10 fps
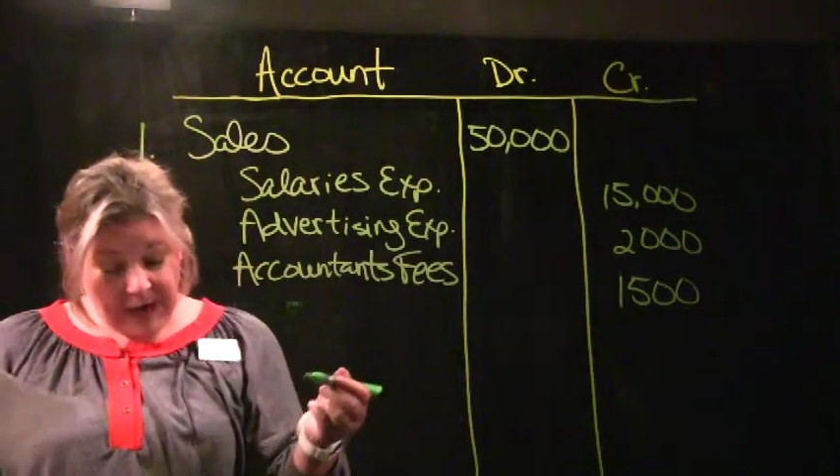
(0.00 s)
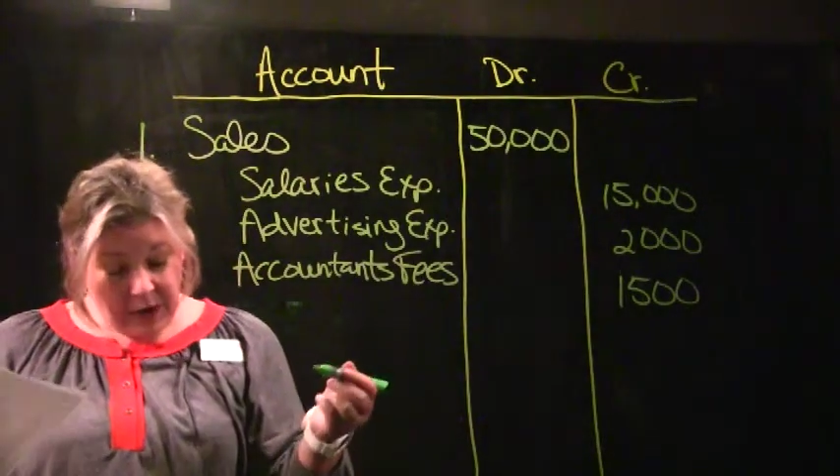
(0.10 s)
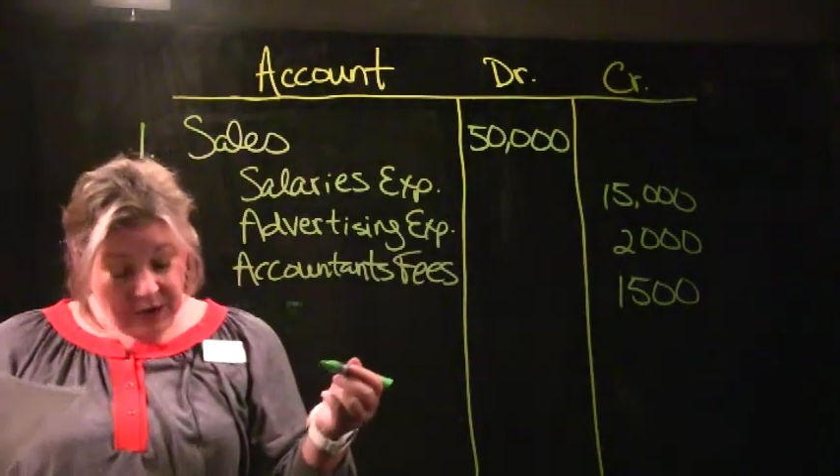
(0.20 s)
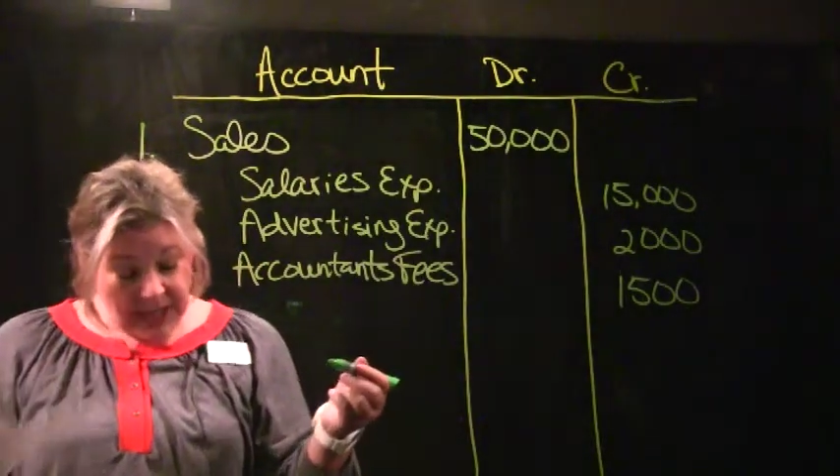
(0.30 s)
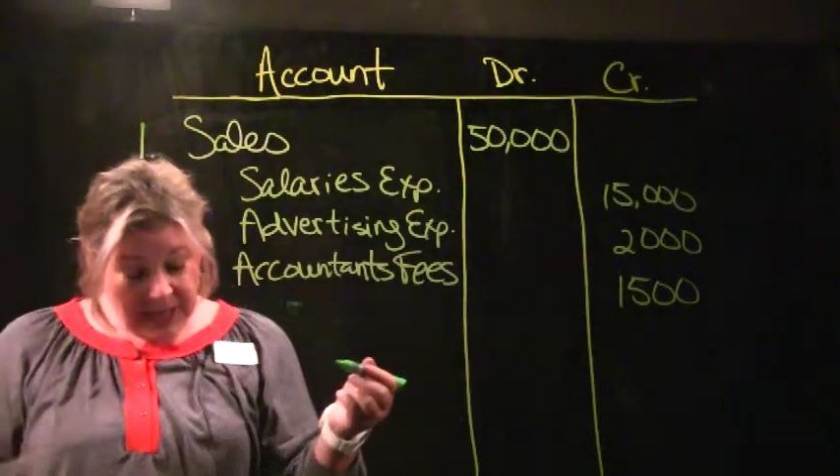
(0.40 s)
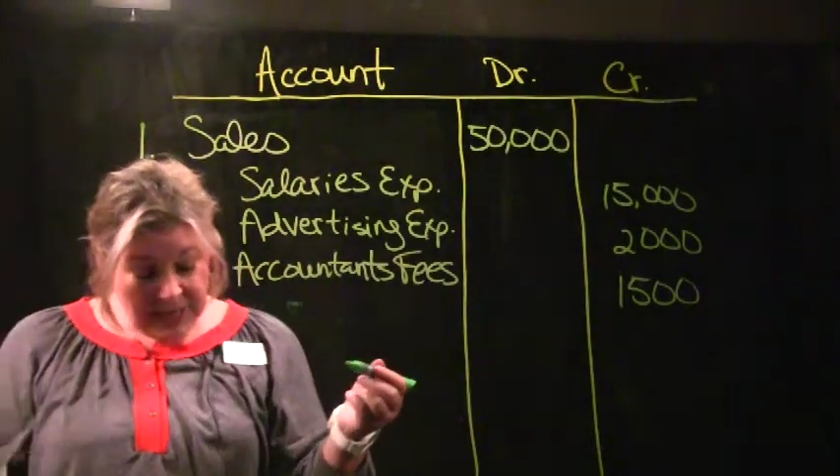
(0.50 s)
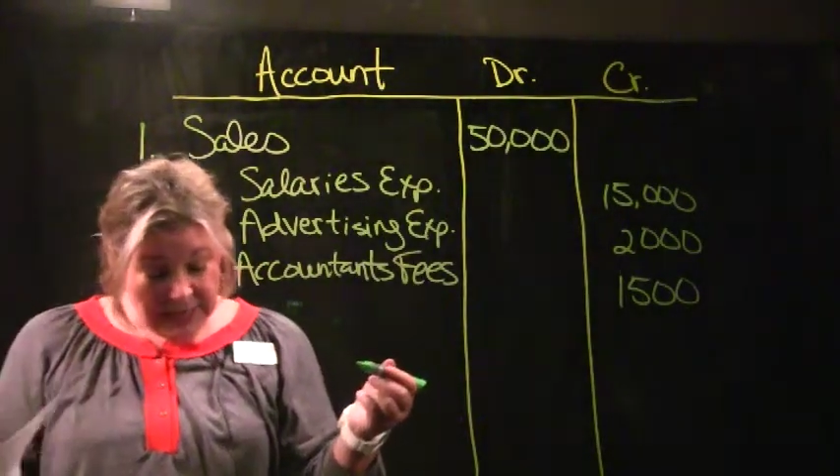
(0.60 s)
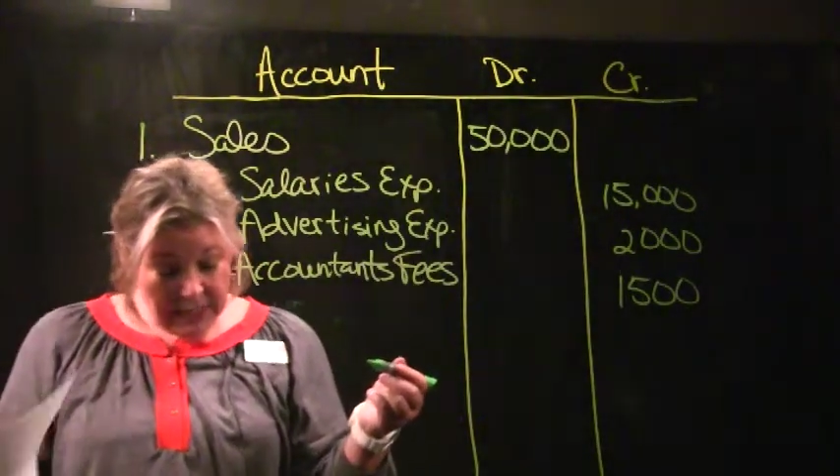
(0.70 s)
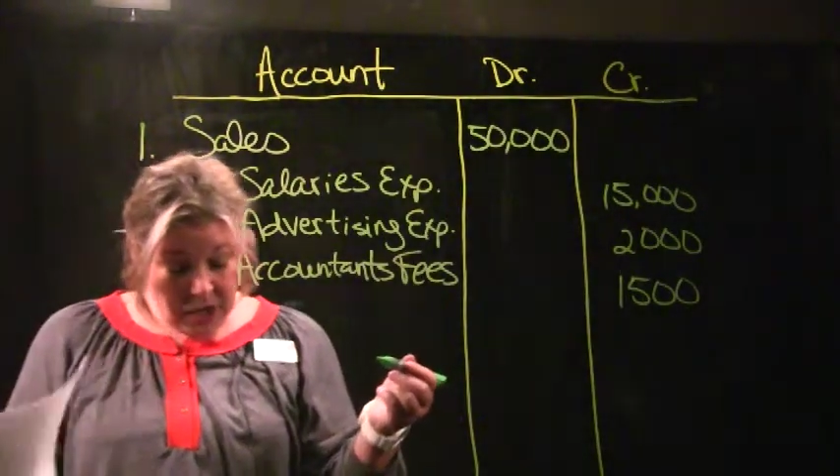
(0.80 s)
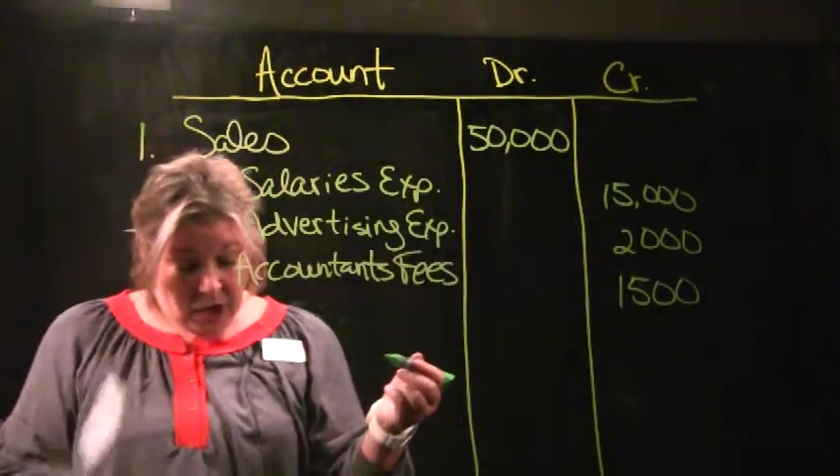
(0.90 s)
our net
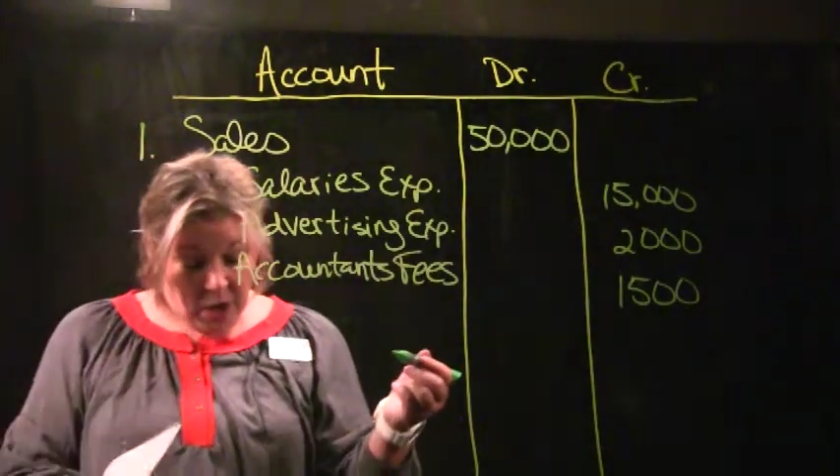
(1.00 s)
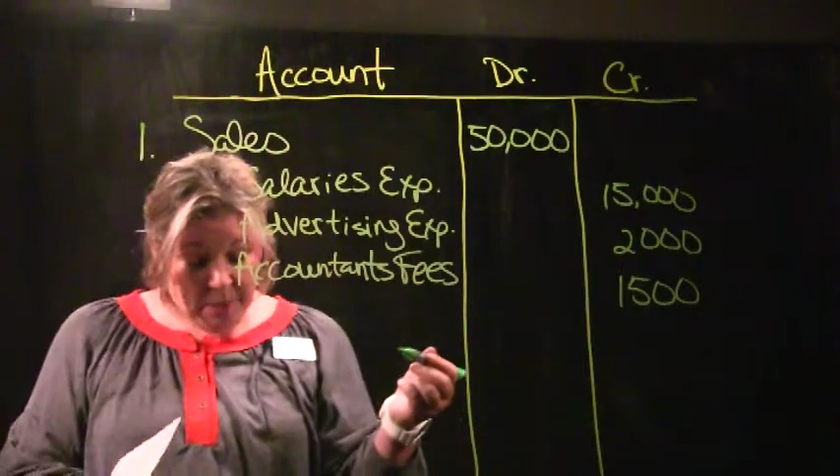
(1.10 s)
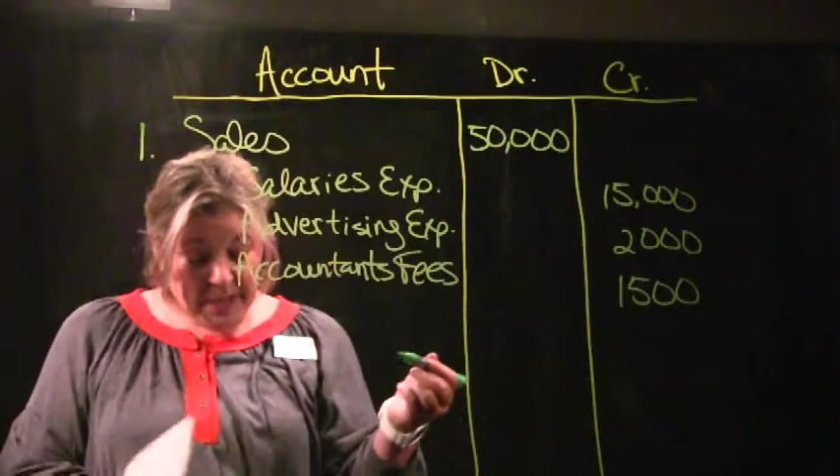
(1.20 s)
income